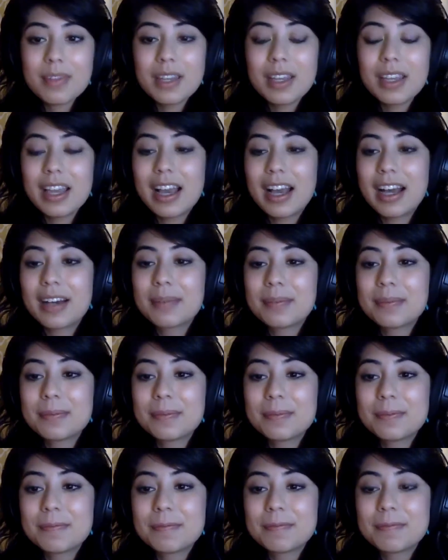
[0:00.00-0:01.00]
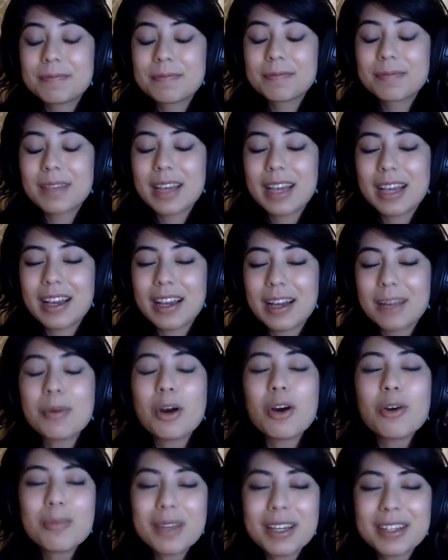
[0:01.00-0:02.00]
a
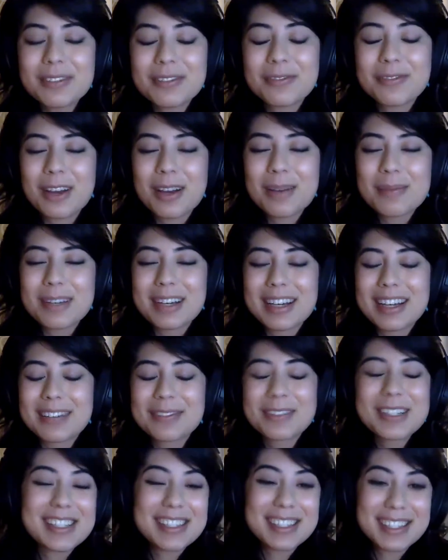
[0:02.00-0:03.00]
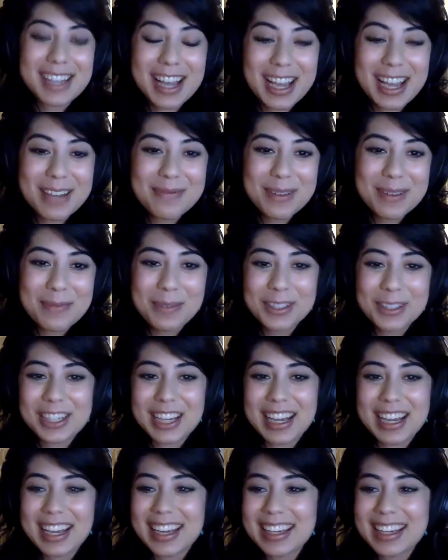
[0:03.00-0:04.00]
moment from a recent time in which
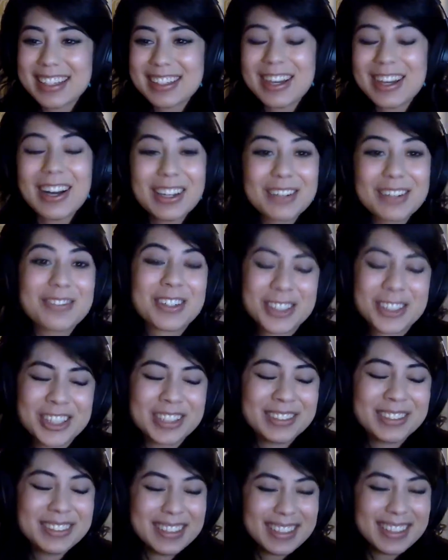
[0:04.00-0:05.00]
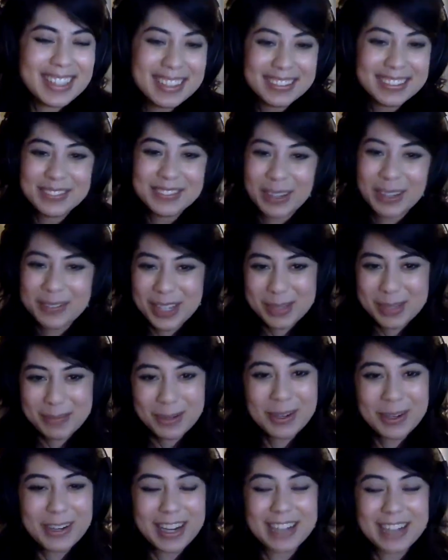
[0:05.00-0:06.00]
I taught a version of this
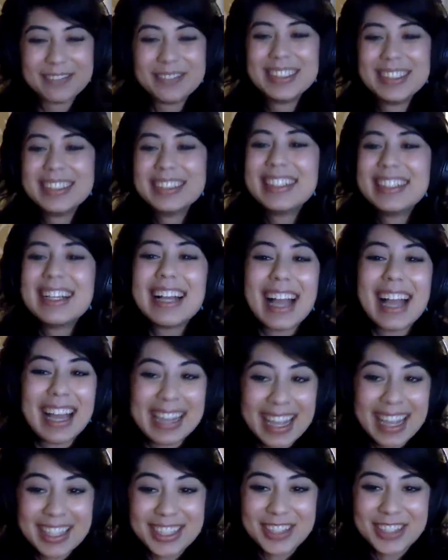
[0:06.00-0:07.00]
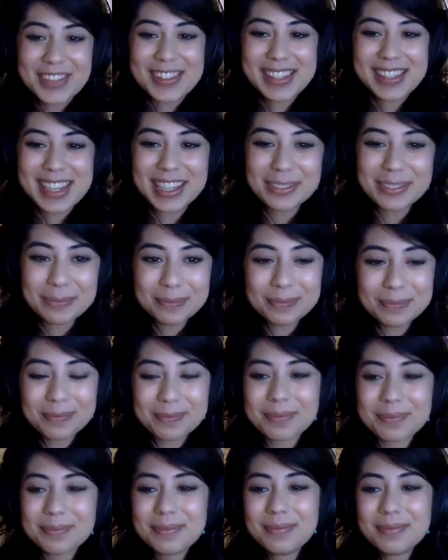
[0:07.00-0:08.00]
program at HUC
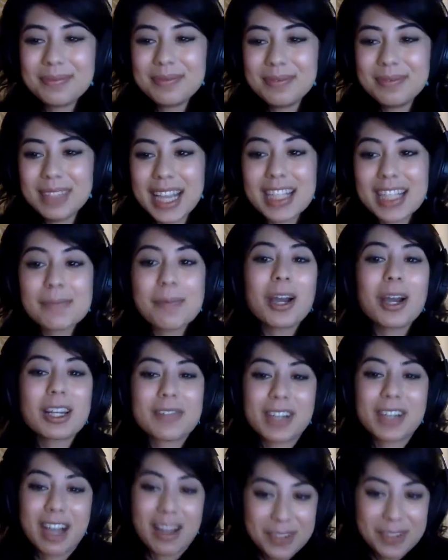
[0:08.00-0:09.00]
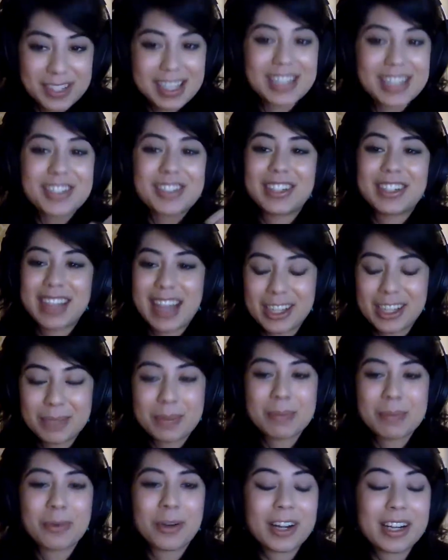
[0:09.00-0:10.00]
as part of a conversation on how to
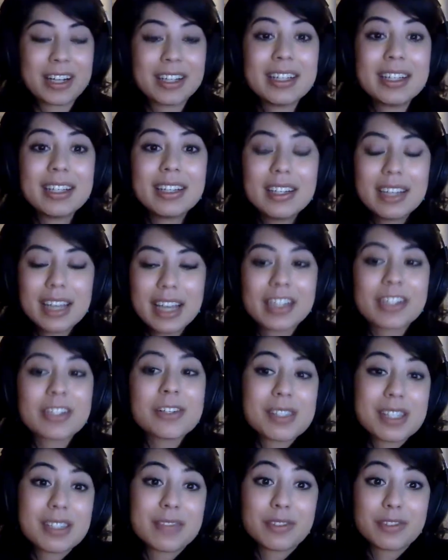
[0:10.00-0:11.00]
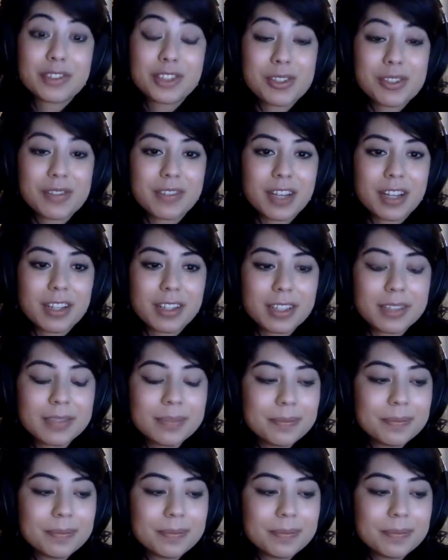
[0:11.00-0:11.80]
be more inclusive of Jews of color.